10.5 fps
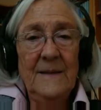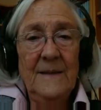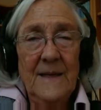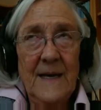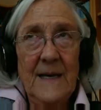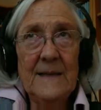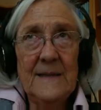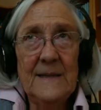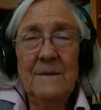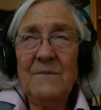Yes,
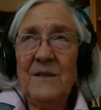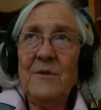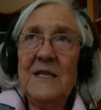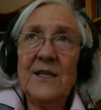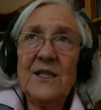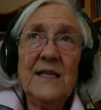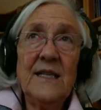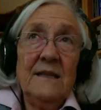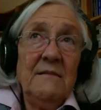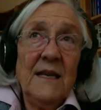symptom reduction.
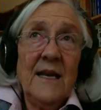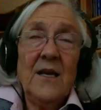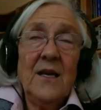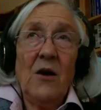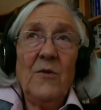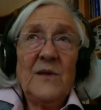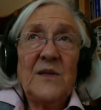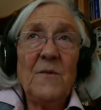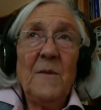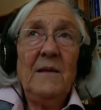And,
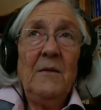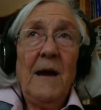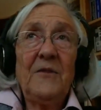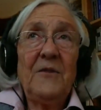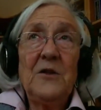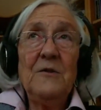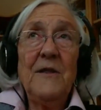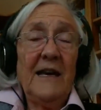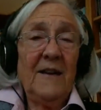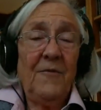so you have to do
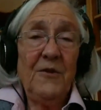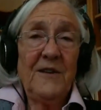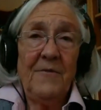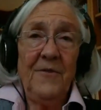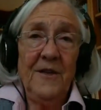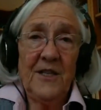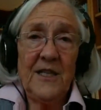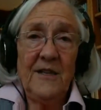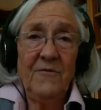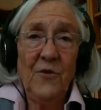that if your definition
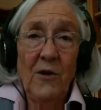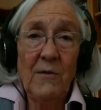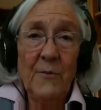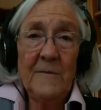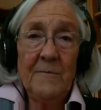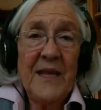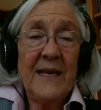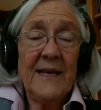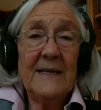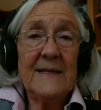of normal
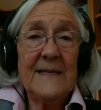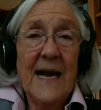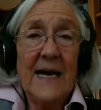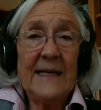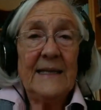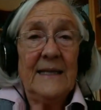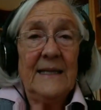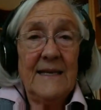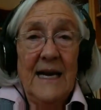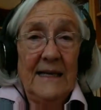is not
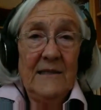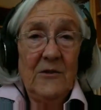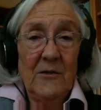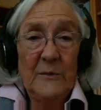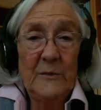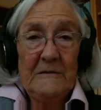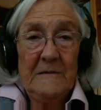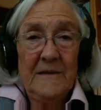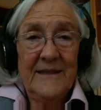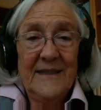normal,
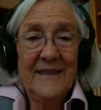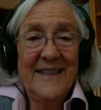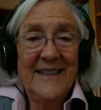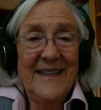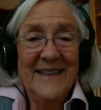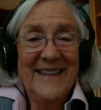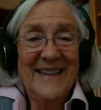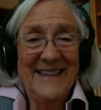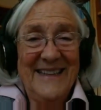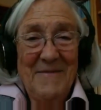
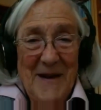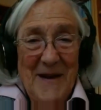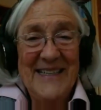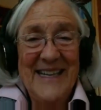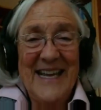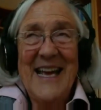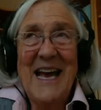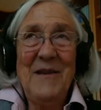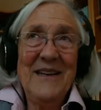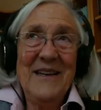right? I
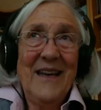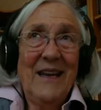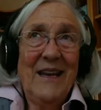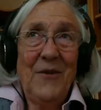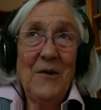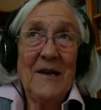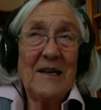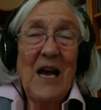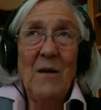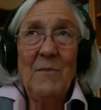mean, if to
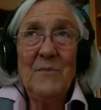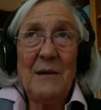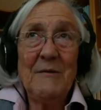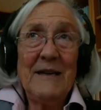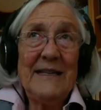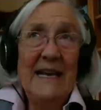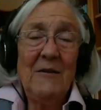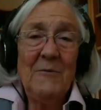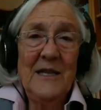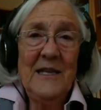come WNL
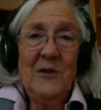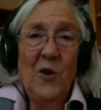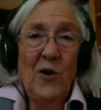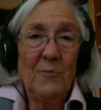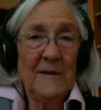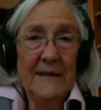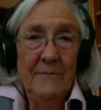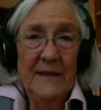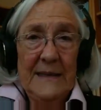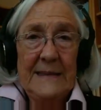within normal
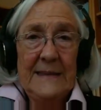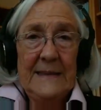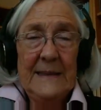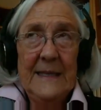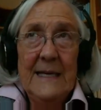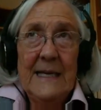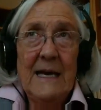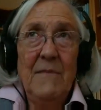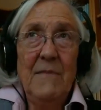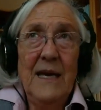limits, that
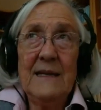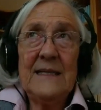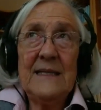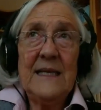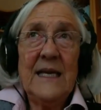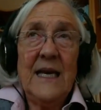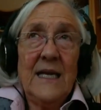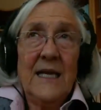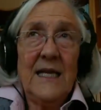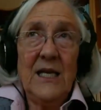means
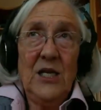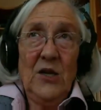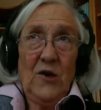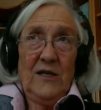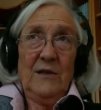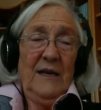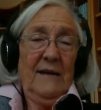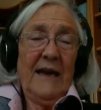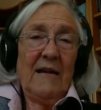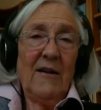that you're going to be
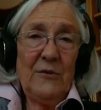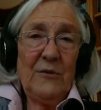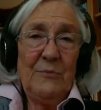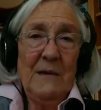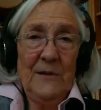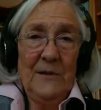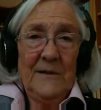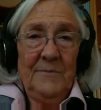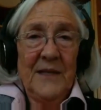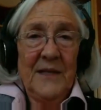like other people
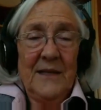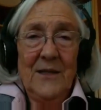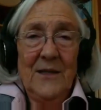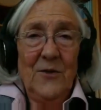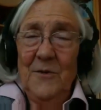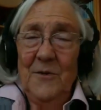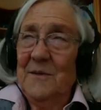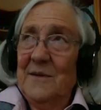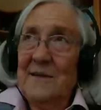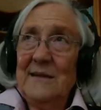who
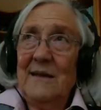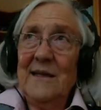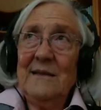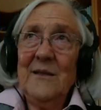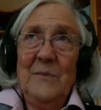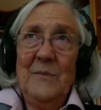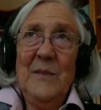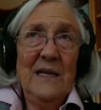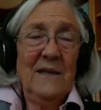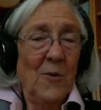could
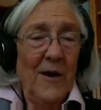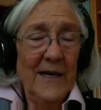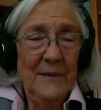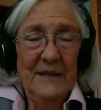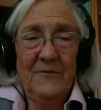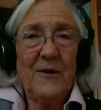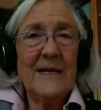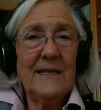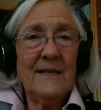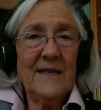mean quite a bit of
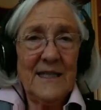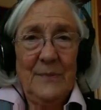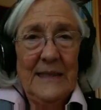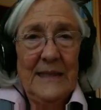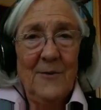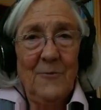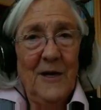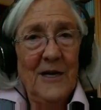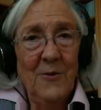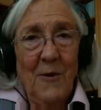craziness depending on where
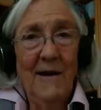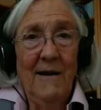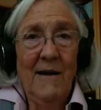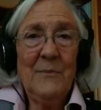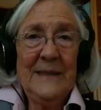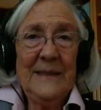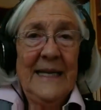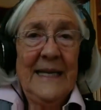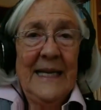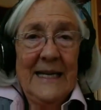you are, but
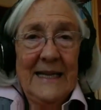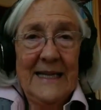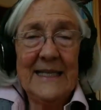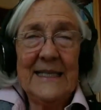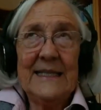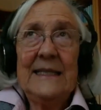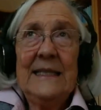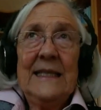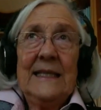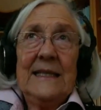the
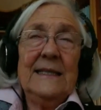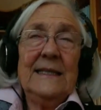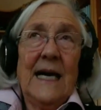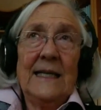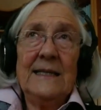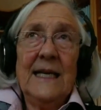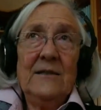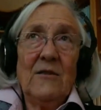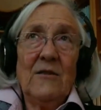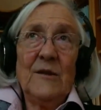not
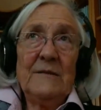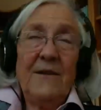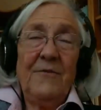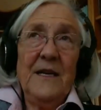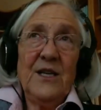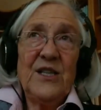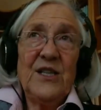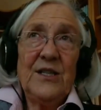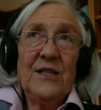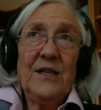normal definition